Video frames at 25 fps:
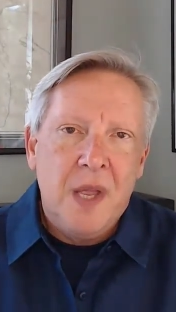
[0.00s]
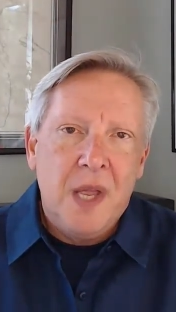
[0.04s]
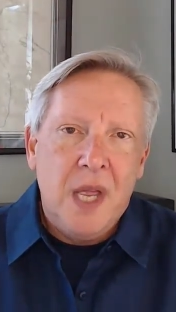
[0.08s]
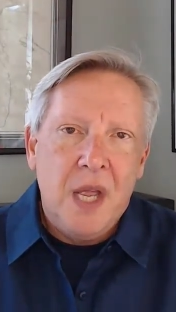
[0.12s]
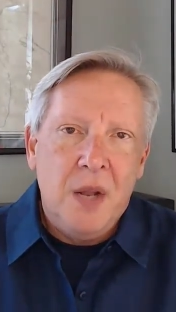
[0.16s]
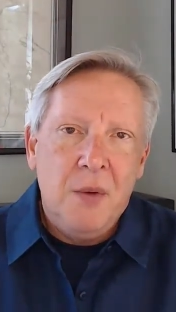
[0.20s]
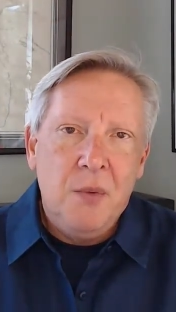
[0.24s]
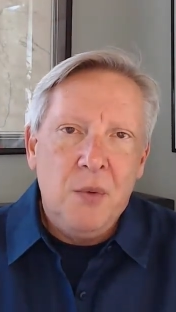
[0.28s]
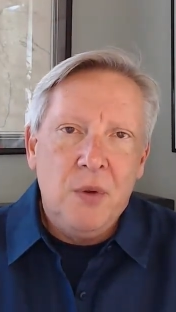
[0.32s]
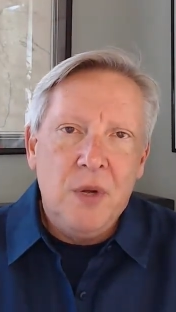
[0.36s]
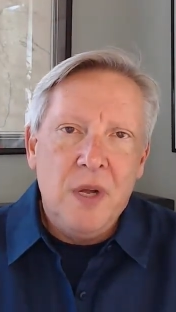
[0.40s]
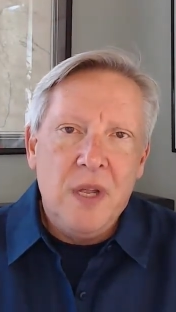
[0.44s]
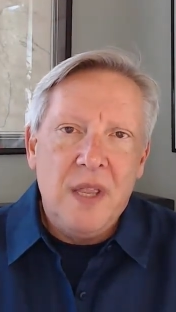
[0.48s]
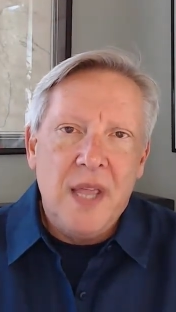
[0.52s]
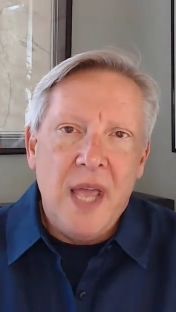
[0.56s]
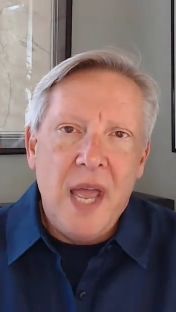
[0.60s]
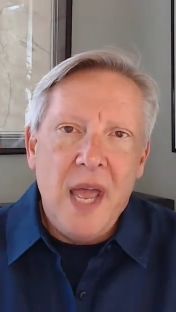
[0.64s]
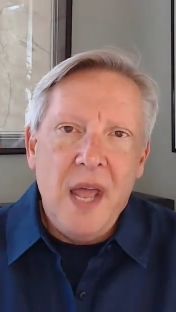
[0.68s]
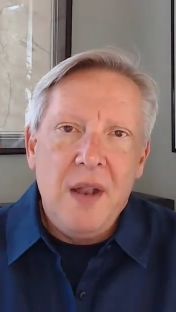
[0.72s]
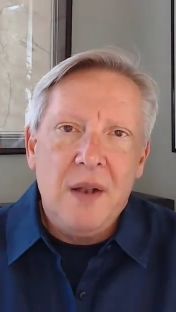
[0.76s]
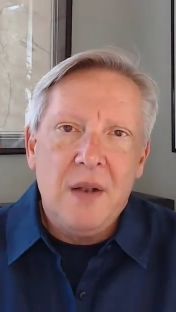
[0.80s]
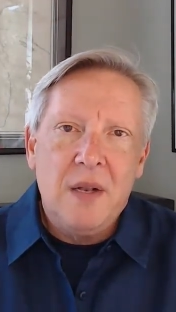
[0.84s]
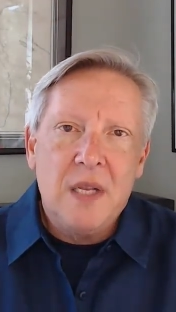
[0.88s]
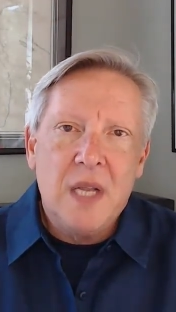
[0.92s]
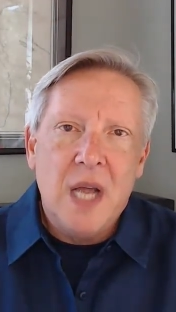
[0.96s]
And really
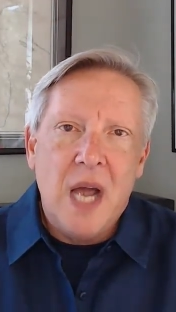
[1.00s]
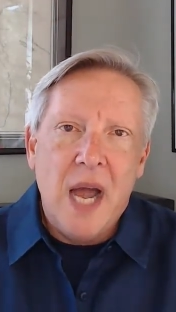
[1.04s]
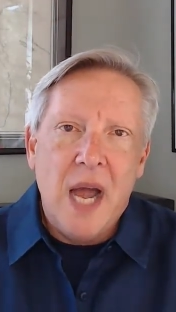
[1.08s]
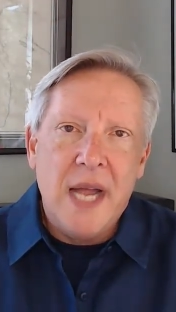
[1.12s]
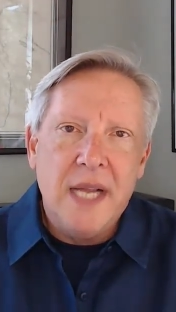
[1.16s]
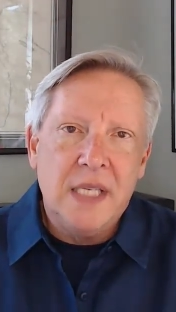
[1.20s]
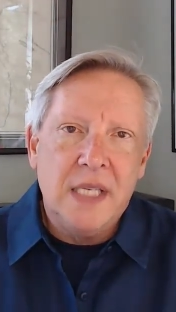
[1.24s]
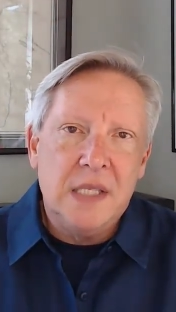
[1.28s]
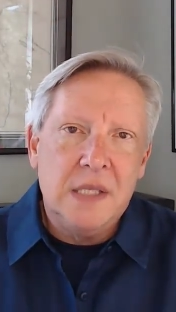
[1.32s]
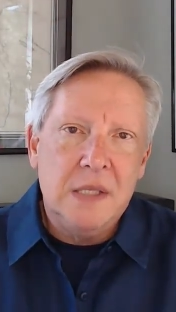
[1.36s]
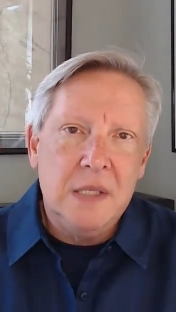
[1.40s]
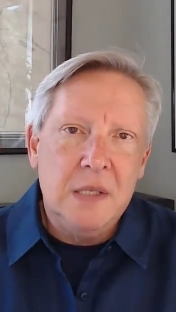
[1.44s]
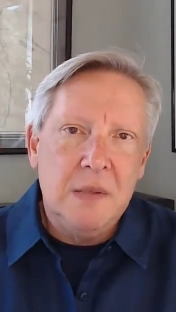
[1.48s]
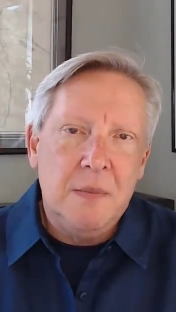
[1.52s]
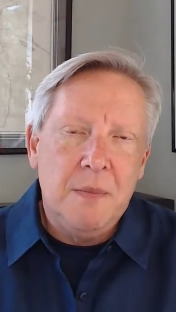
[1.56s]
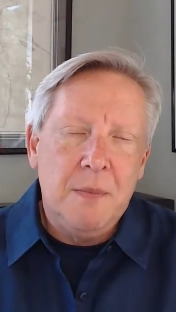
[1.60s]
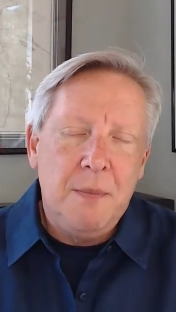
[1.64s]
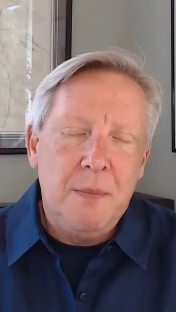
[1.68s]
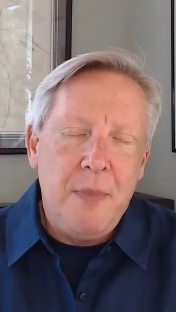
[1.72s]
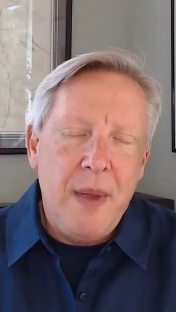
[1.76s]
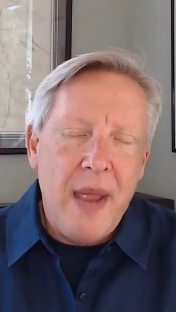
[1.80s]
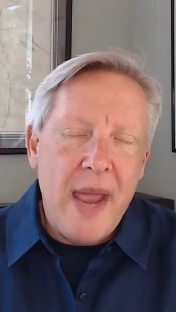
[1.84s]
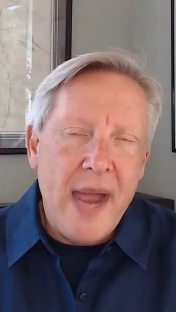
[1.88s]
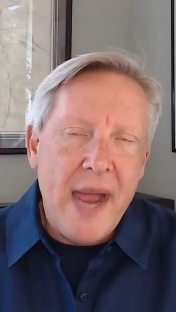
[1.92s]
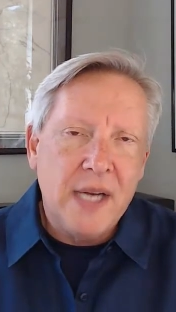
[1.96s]
that ties
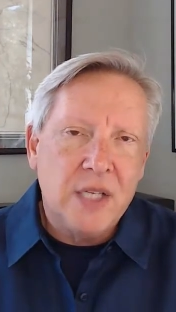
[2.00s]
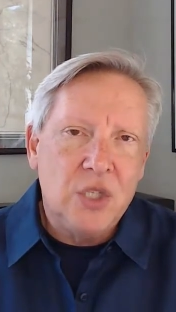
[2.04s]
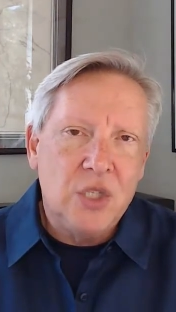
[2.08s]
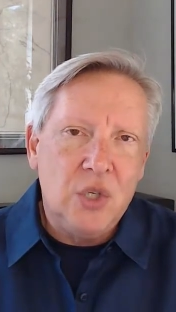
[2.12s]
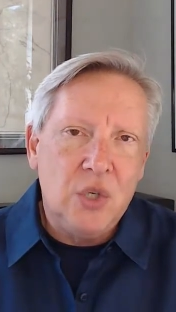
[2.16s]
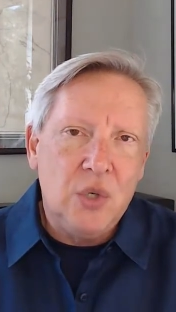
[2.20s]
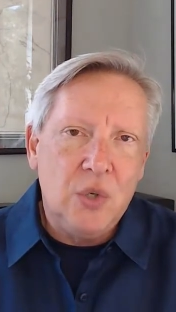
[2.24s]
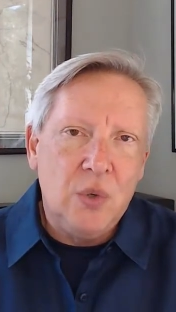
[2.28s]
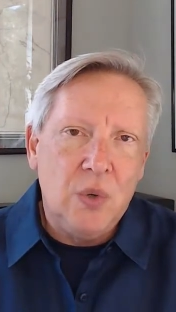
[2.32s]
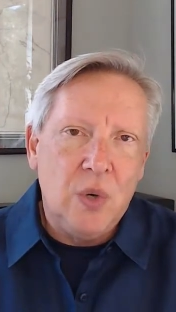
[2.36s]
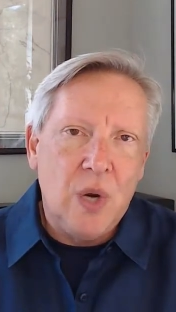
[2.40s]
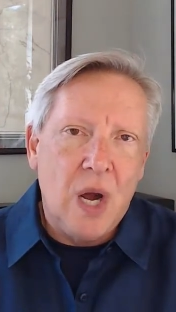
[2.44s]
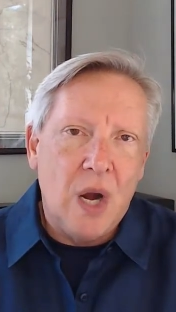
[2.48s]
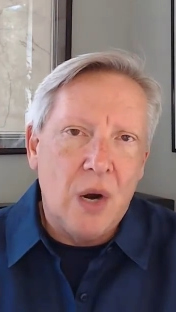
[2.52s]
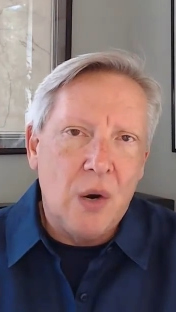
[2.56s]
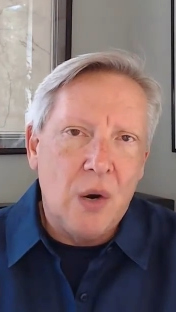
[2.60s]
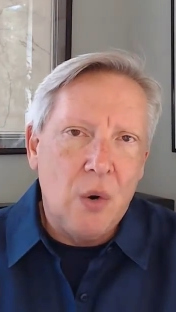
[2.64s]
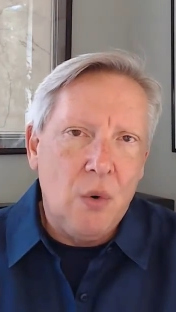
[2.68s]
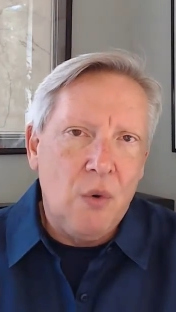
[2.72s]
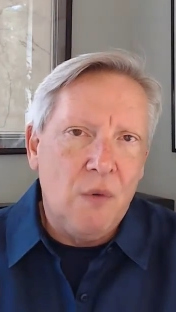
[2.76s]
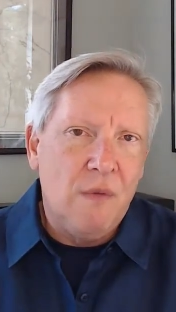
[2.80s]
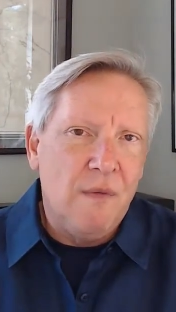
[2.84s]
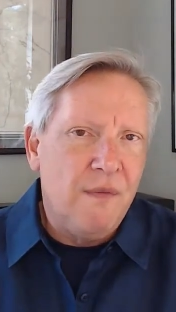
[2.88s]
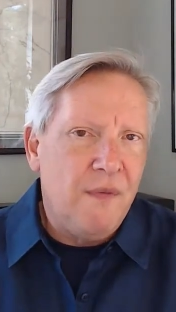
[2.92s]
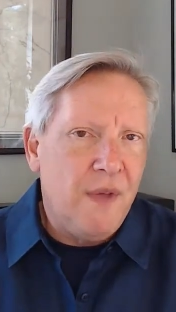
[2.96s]
back to our
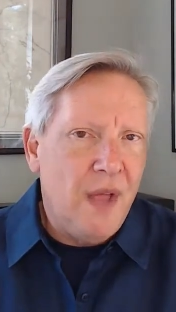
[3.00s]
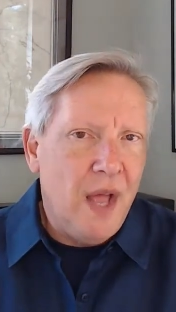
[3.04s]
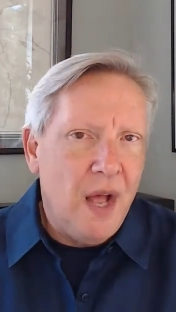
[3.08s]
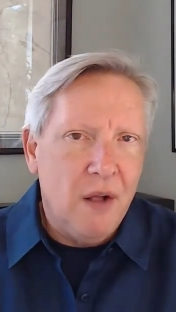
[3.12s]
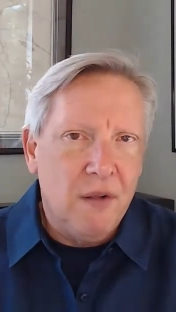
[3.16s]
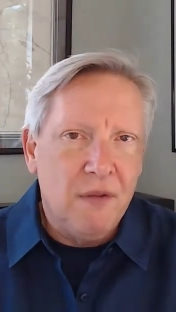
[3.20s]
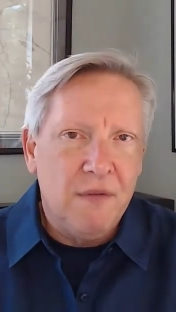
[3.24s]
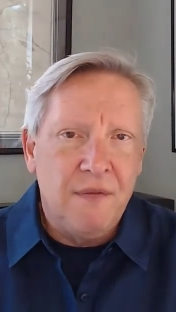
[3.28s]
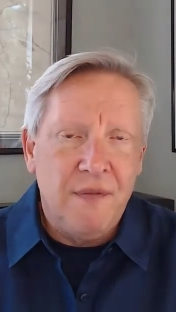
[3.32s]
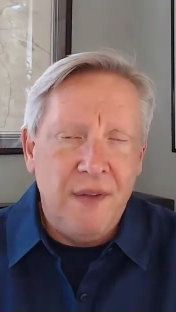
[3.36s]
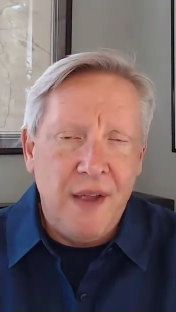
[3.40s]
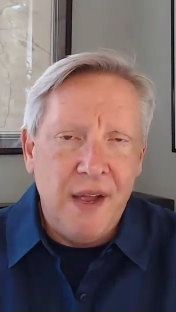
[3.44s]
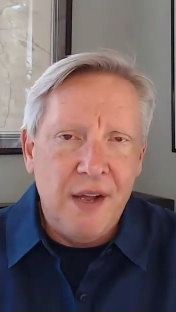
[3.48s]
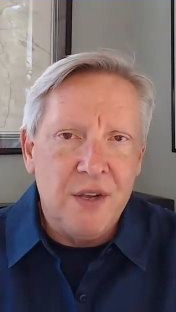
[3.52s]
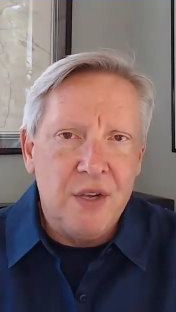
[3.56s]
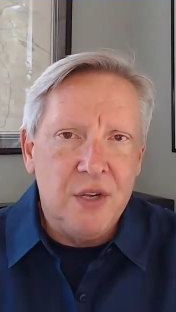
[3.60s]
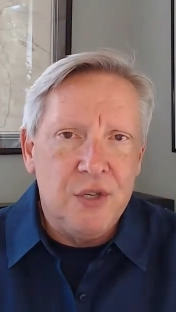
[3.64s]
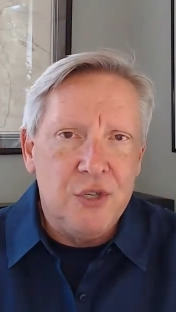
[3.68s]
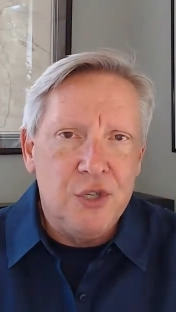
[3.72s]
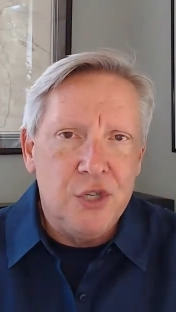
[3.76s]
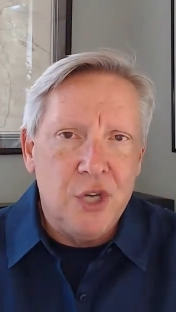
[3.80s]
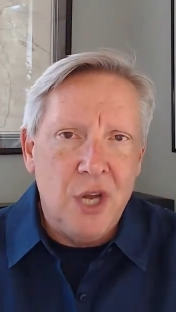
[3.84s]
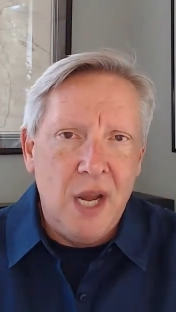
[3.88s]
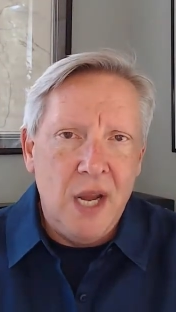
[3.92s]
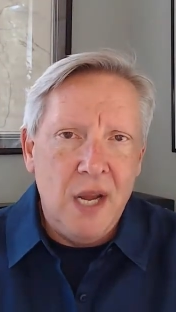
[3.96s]
whole health value
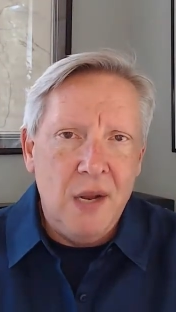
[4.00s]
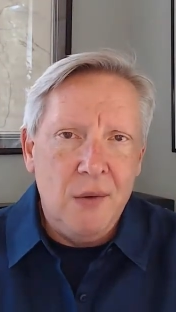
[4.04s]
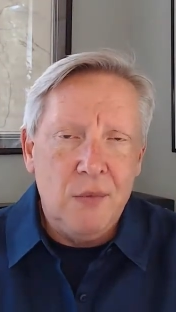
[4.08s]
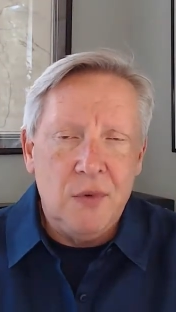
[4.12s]
chain,